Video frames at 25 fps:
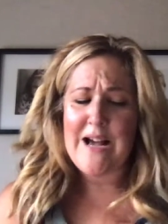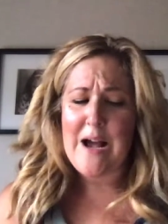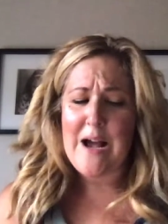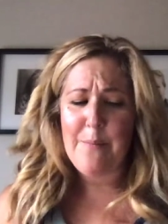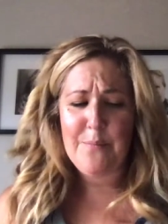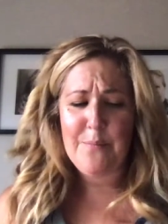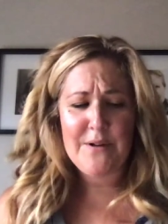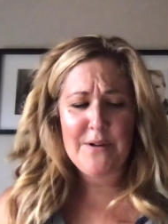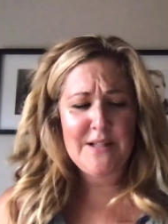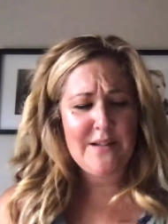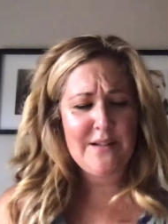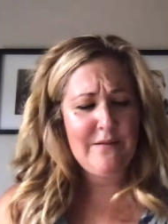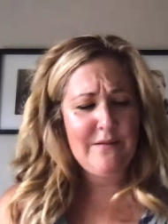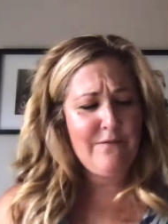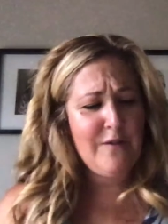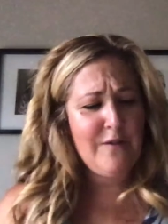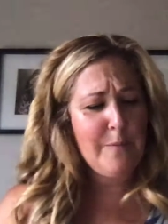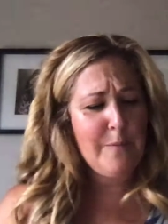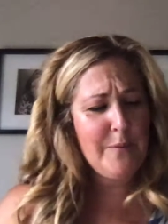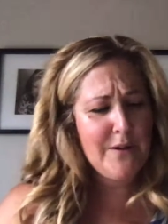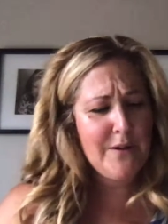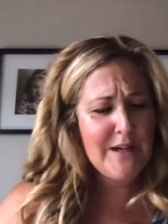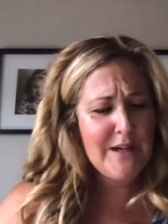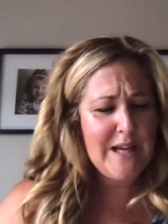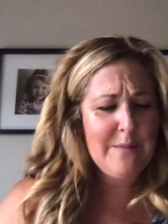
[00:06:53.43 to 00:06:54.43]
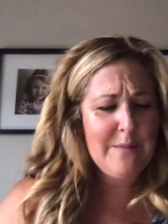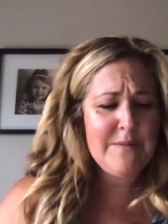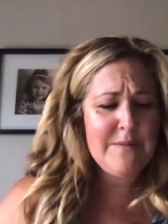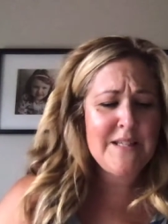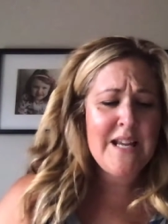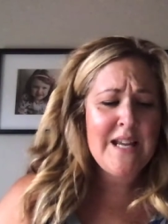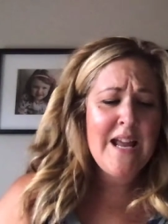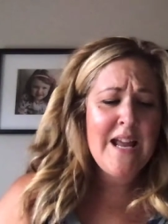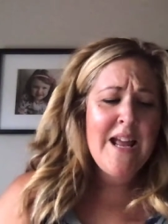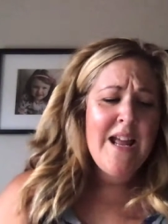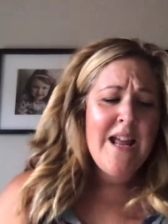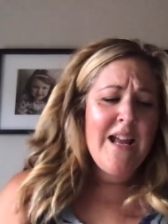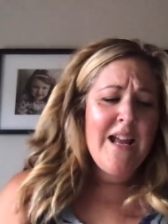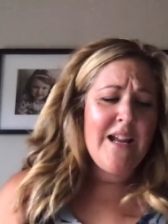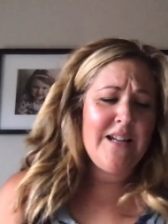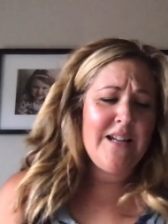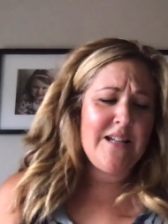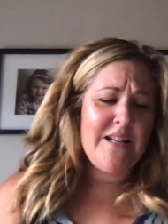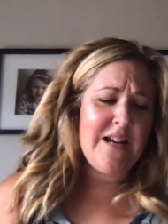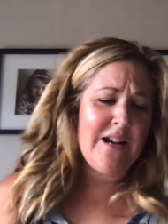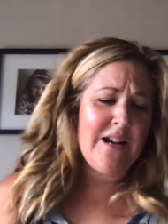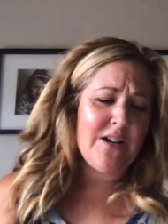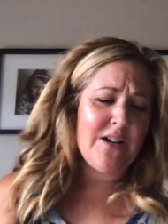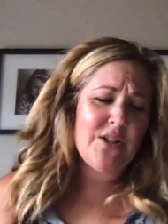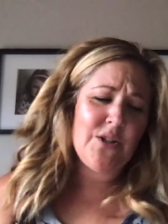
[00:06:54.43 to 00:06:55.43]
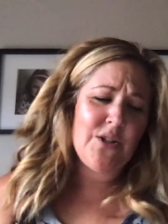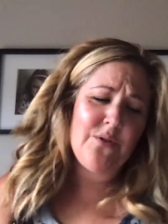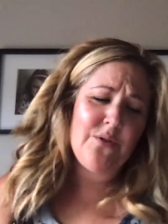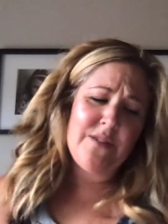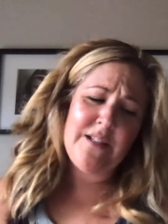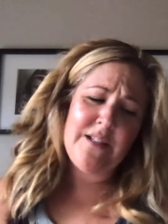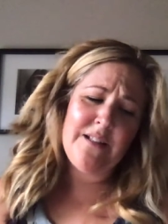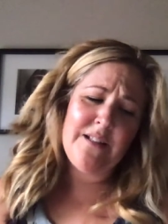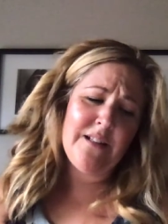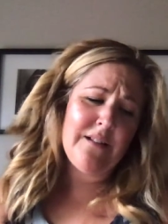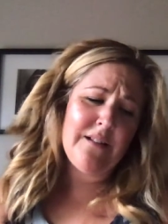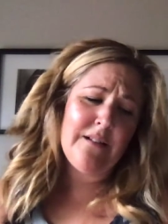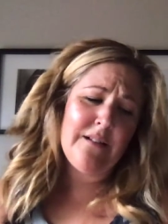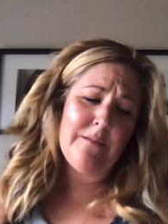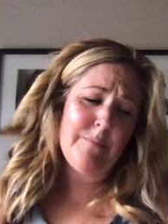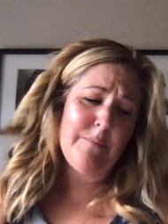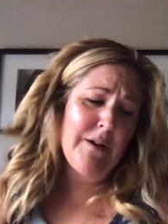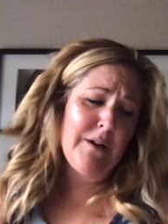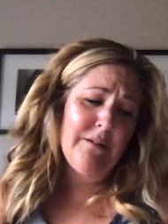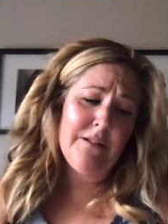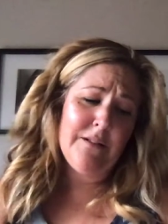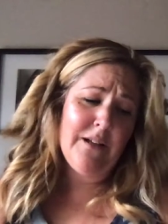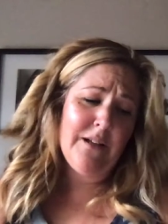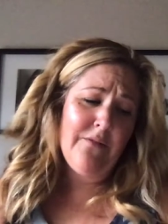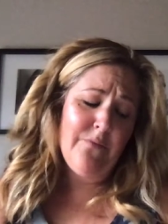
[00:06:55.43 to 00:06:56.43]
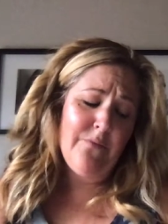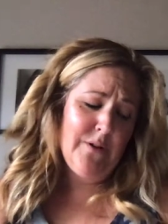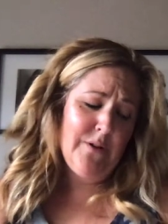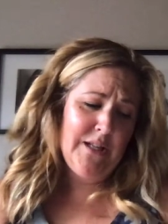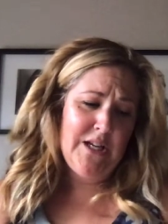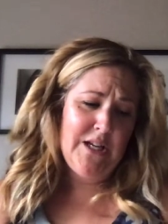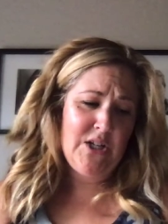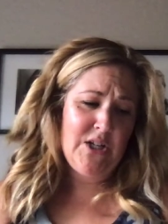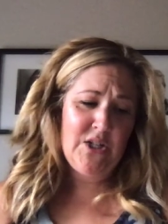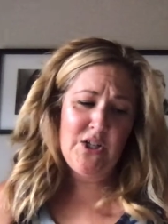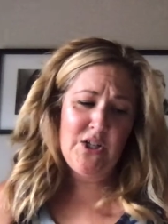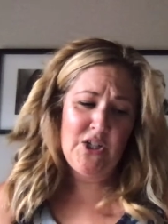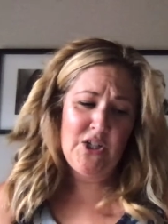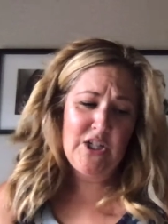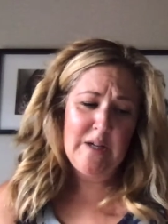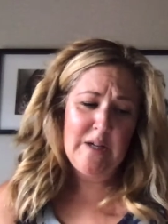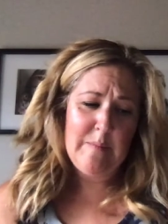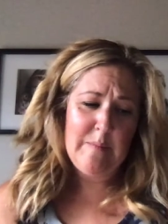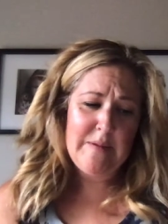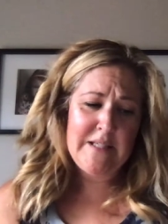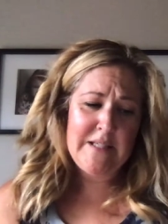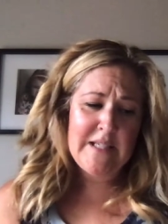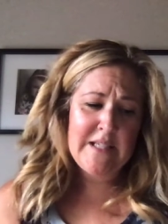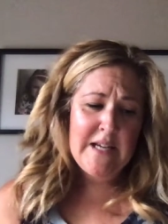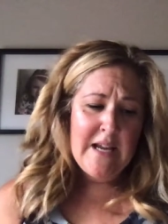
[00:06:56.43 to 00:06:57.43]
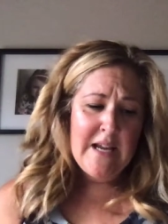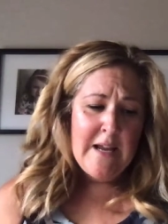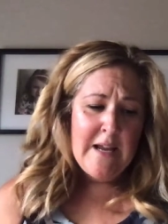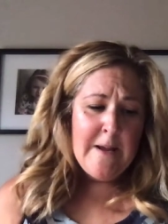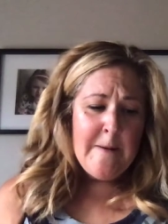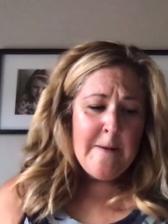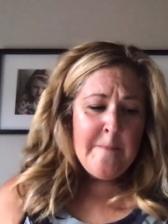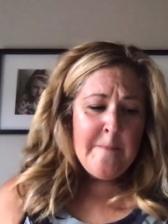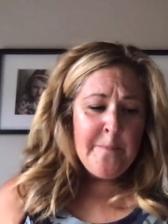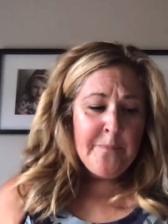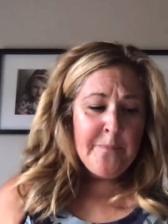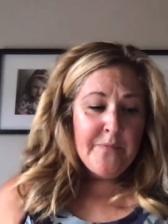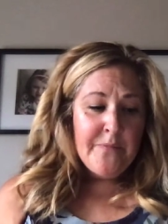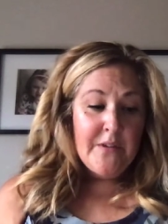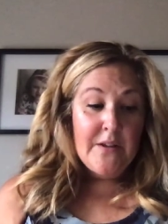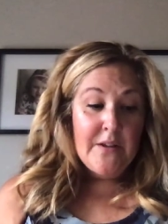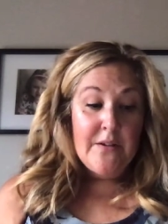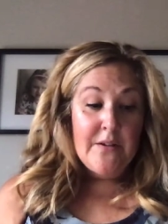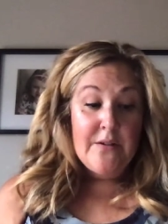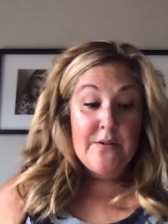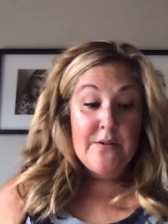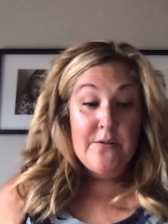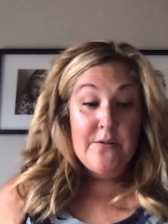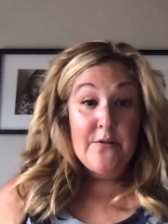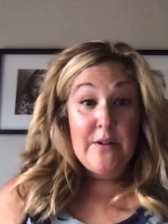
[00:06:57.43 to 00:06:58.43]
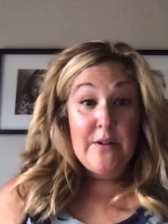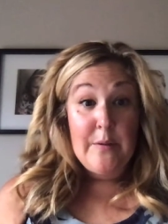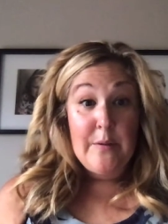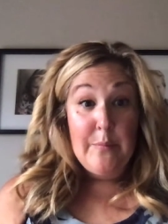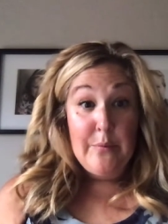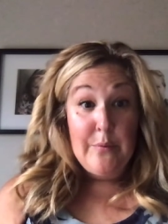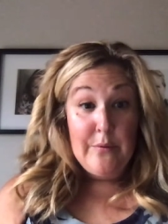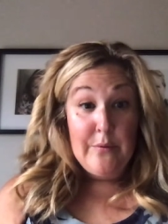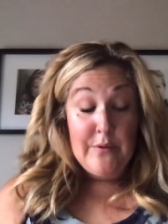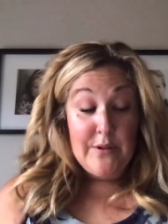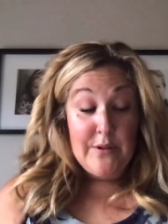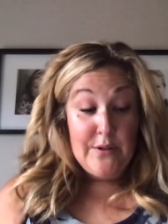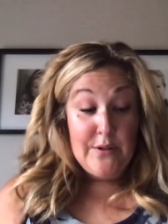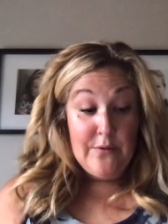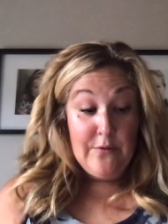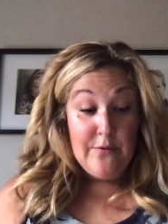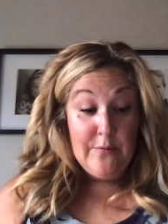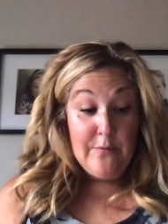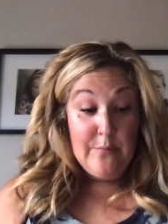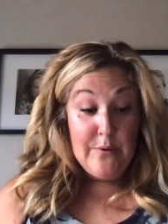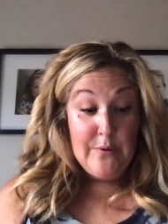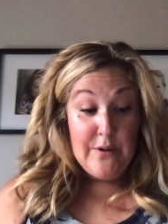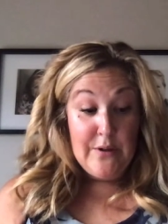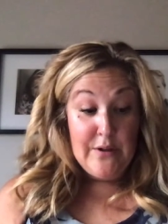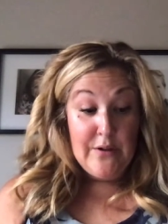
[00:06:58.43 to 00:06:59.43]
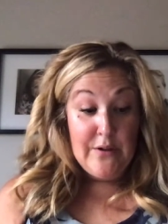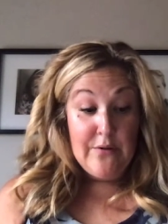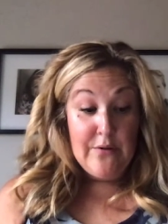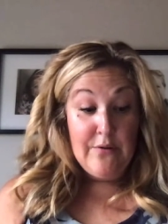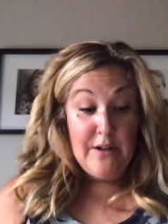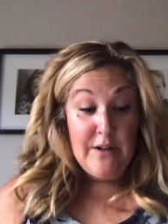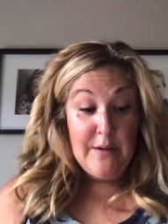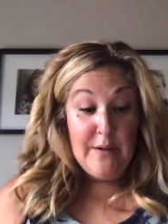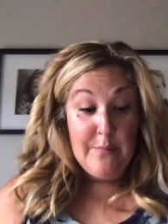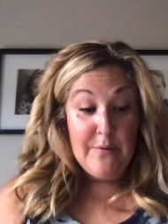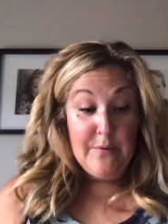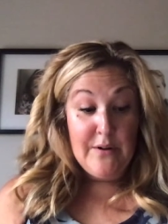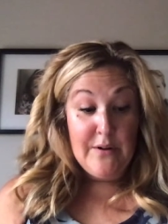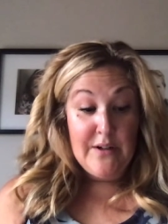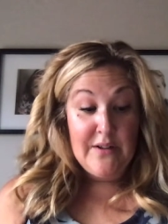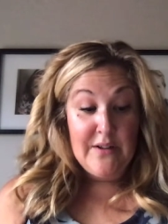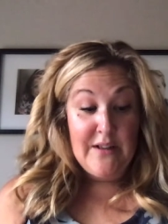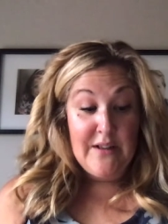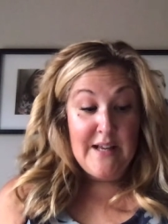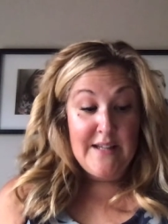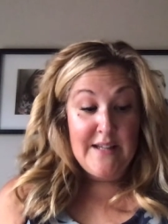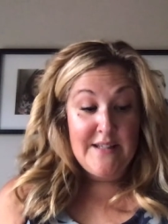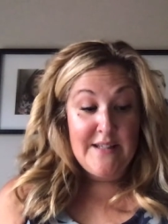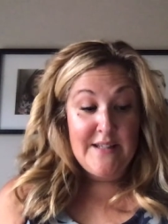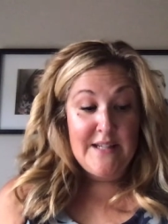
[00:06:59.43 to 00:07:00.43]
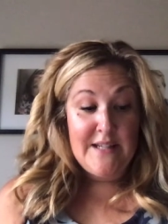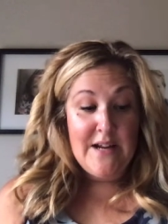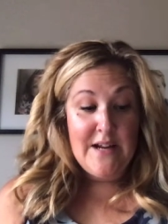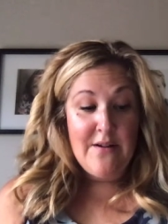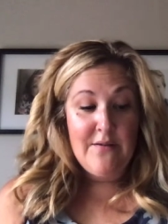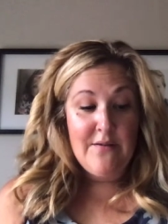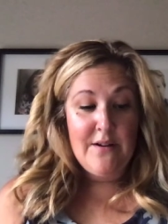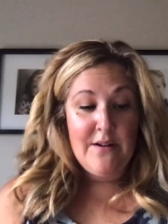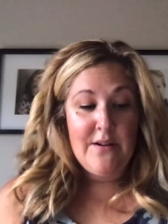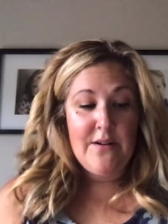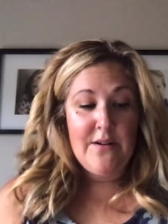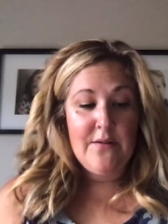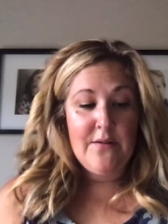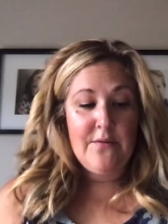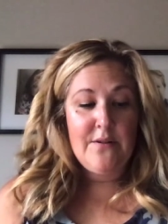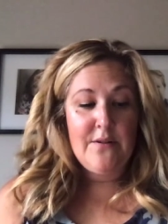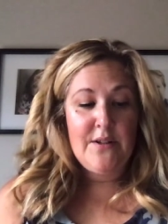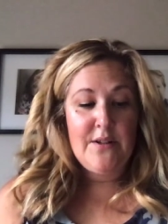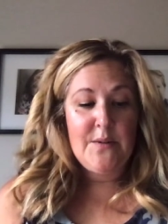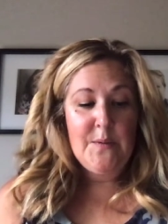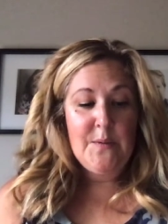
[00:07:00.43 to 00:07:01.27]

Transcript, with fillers: operas and football games and talk shows and about love relationships. Soon Gooney Bird glanced down and noticed